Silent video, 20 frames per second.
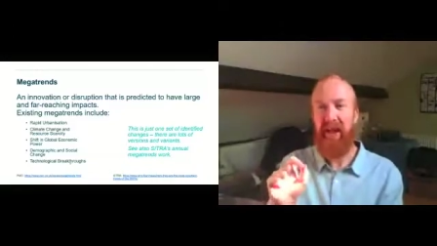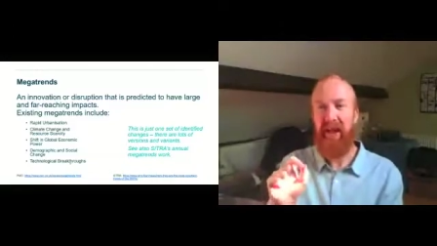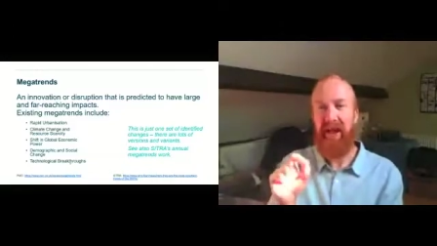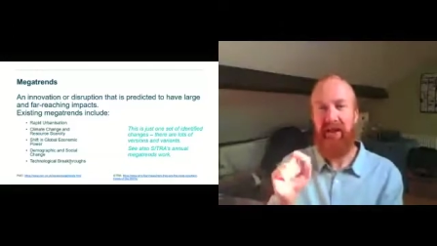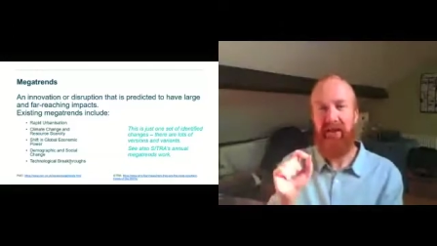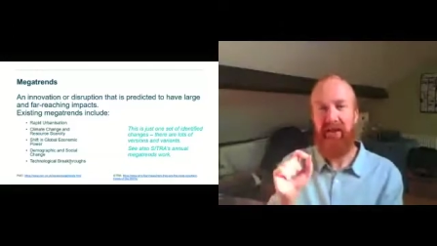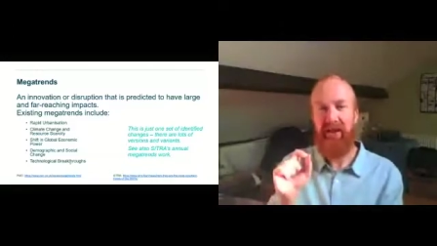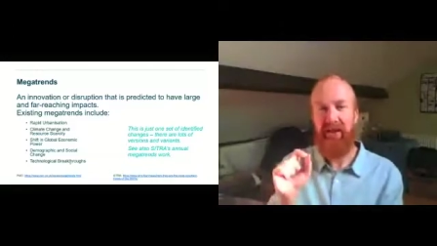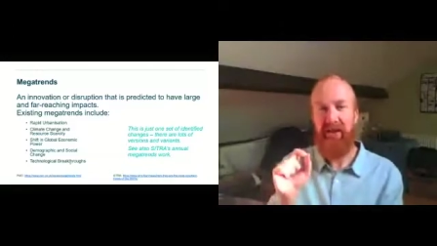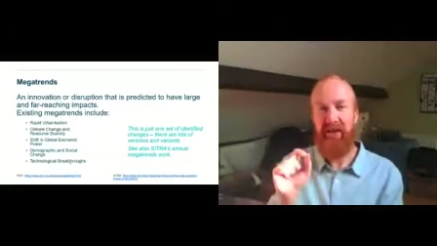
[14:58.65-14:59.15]

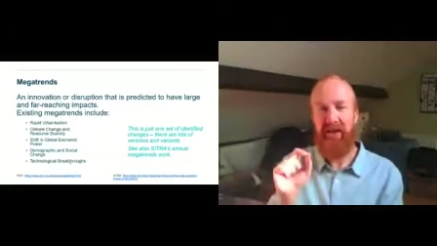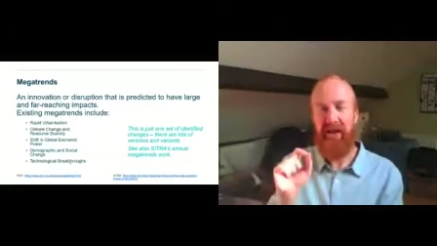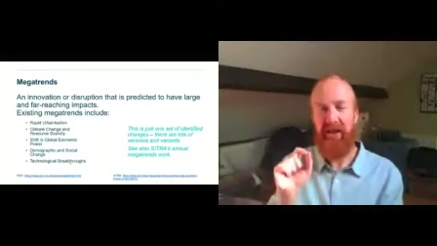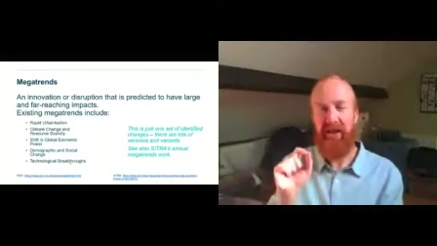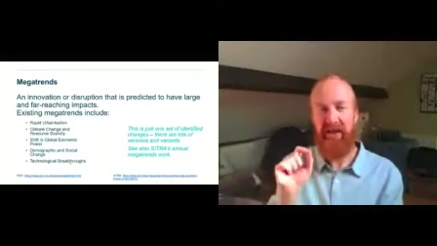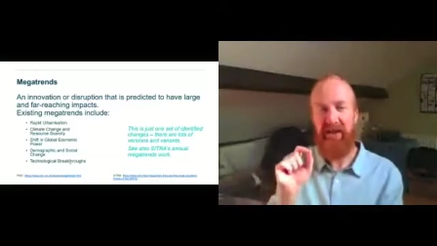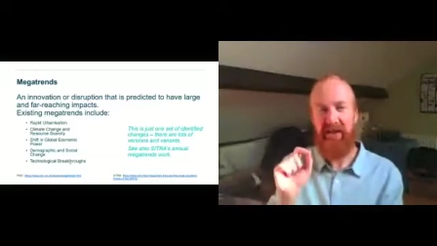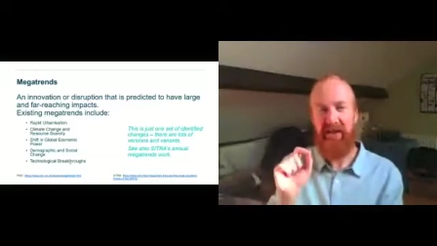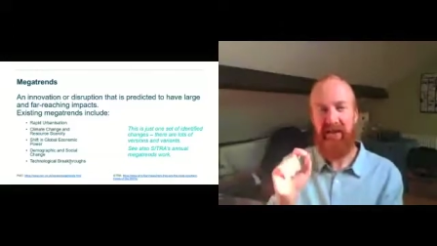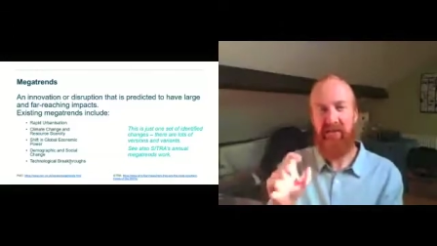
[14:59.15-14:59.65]
And
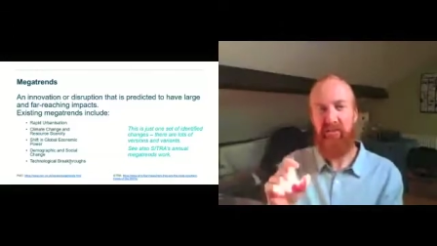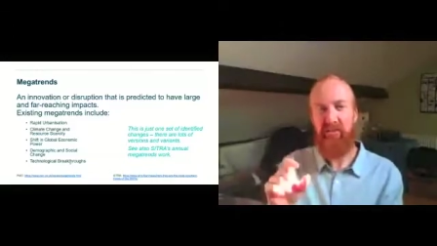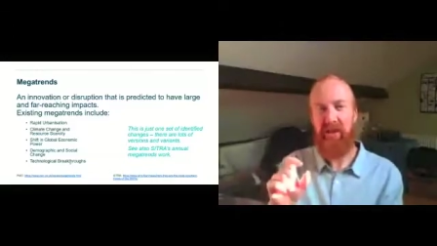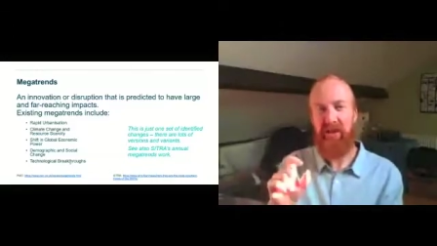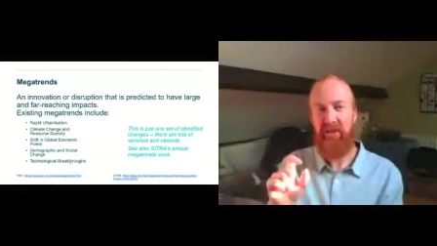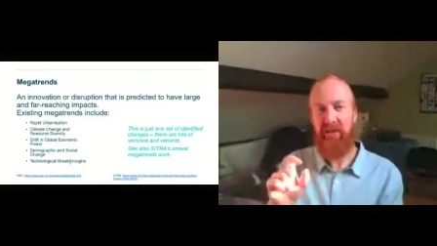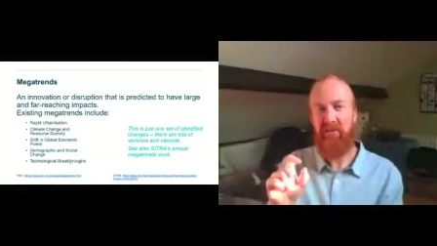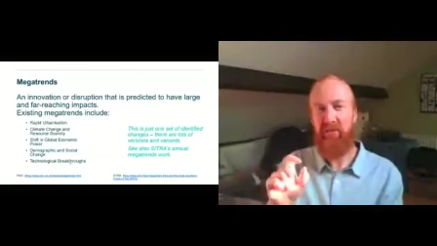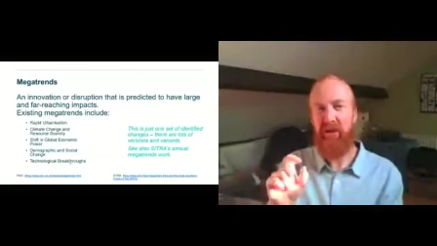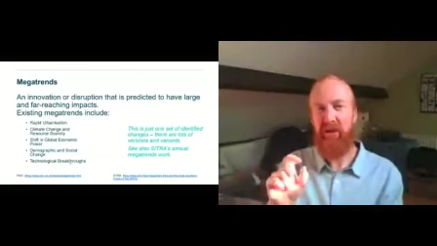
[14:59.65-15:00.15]
this is where
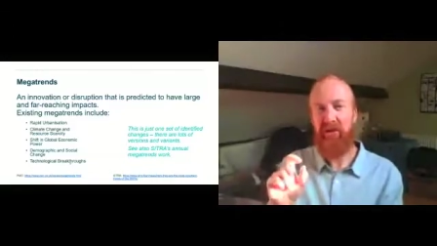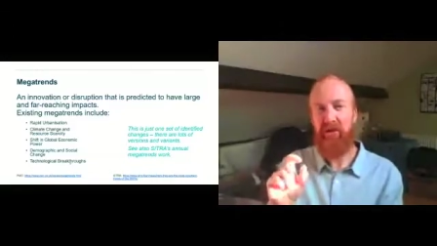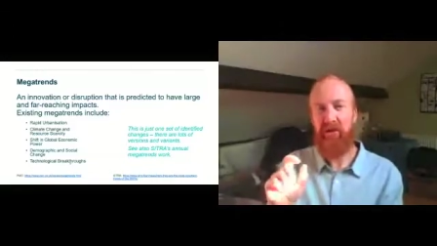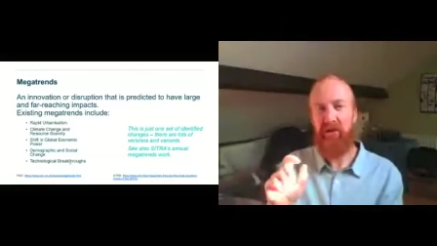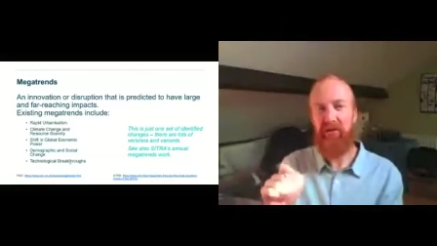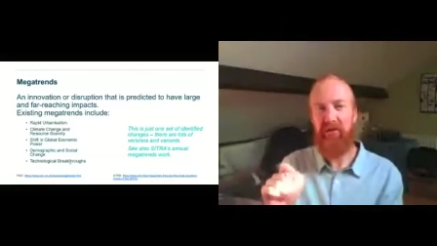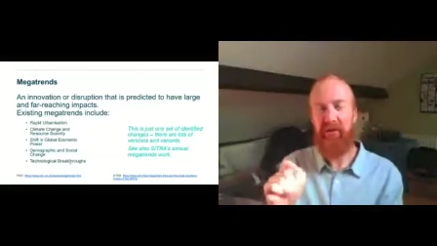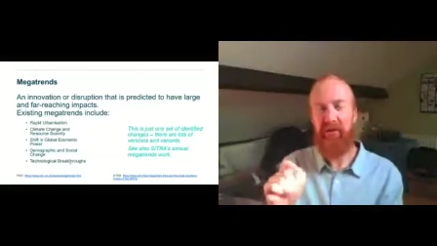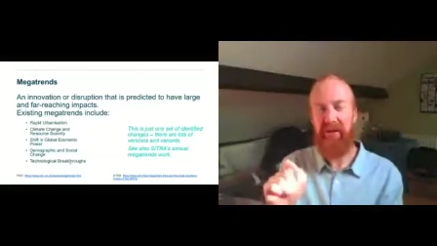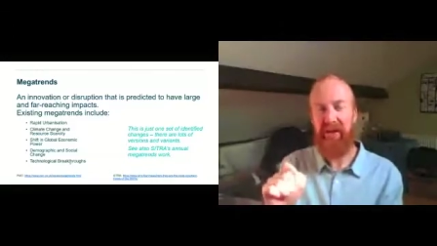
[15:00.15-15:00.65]
you might
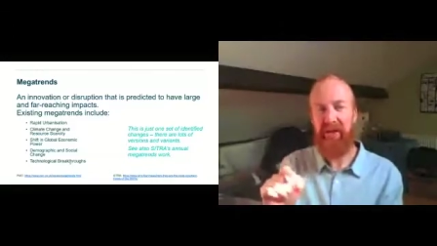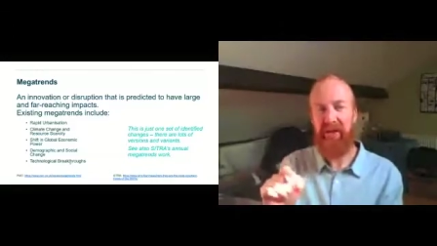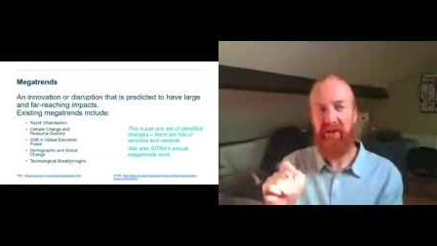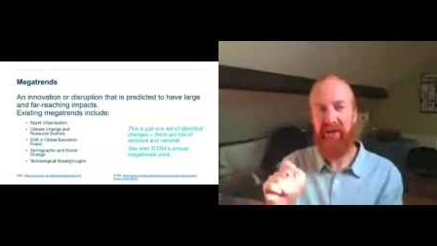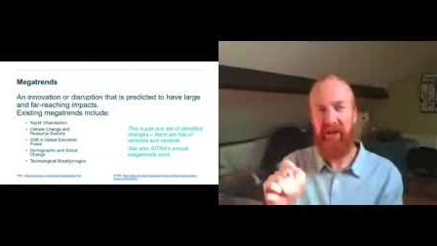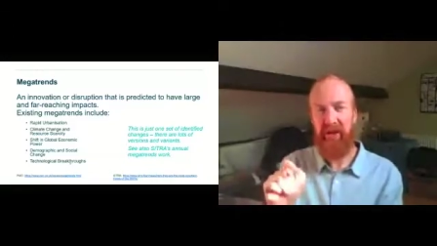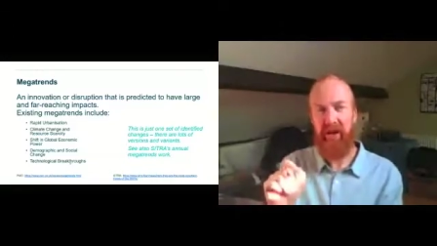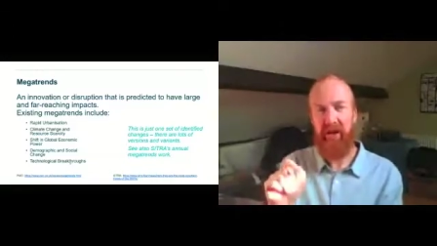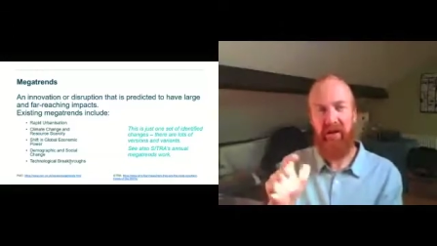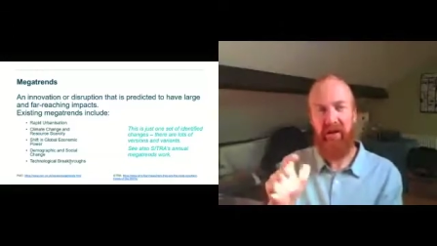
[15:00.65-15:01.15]
look for
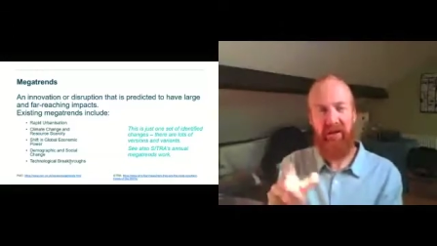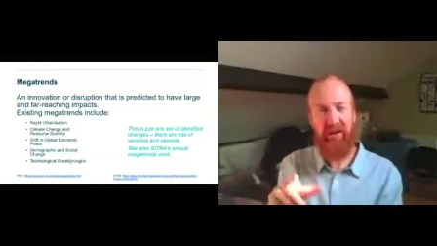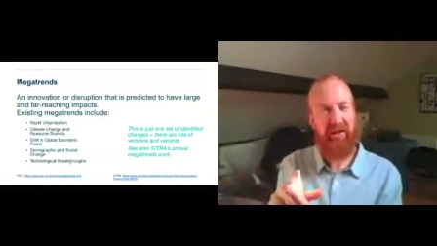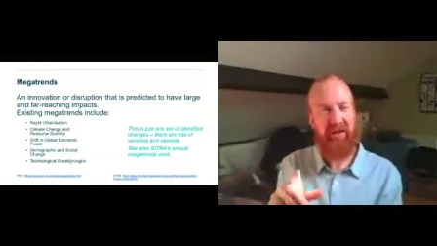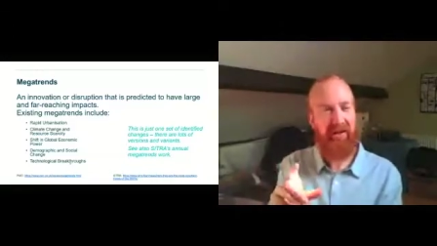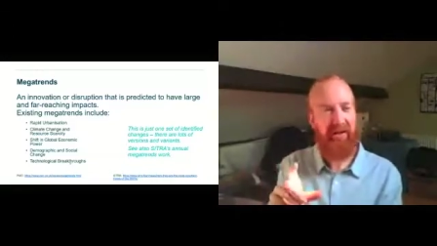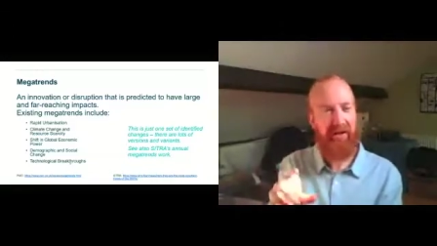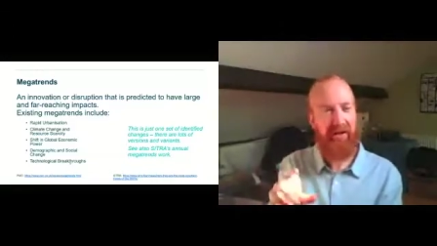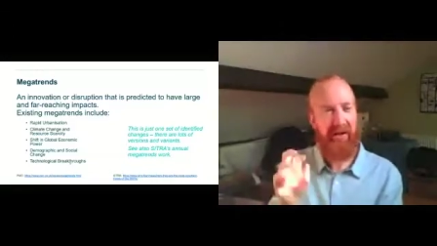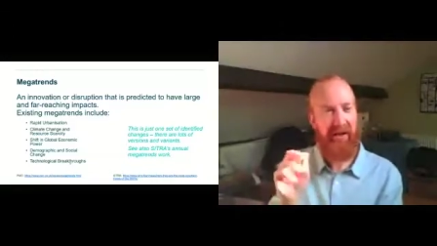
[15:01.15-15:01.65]
things. You
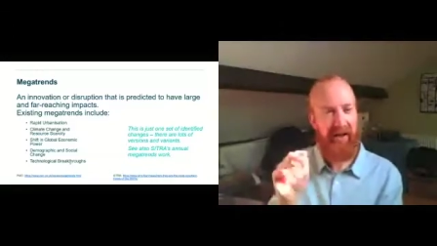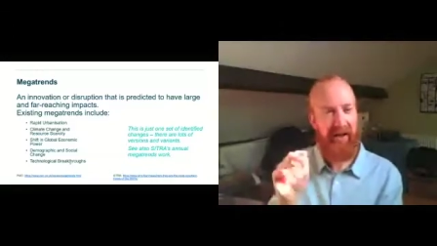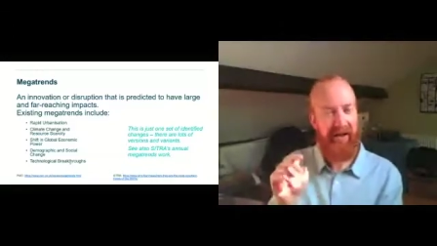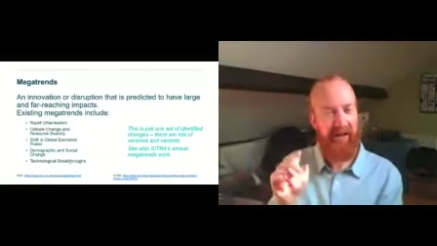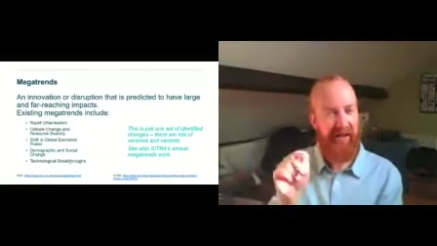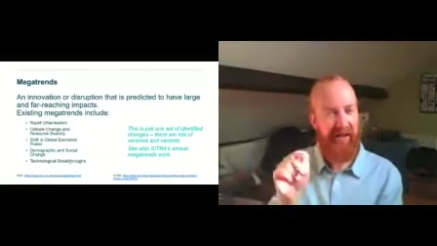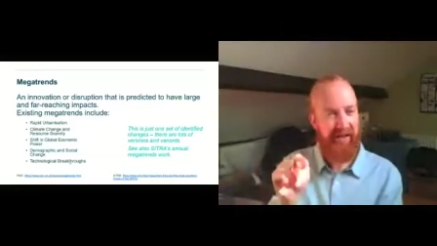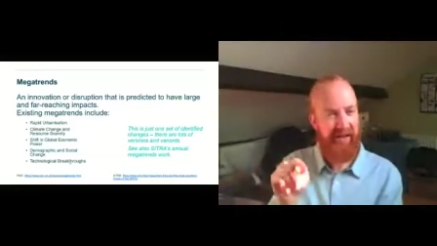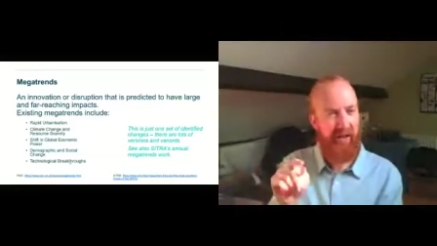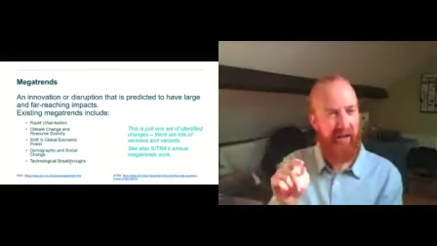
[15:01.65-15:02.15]
go, okay,
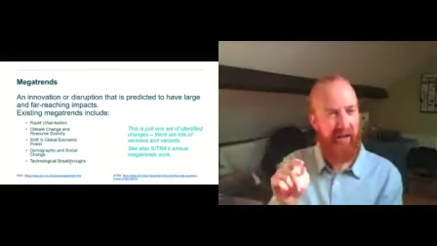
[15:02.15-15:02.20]
is that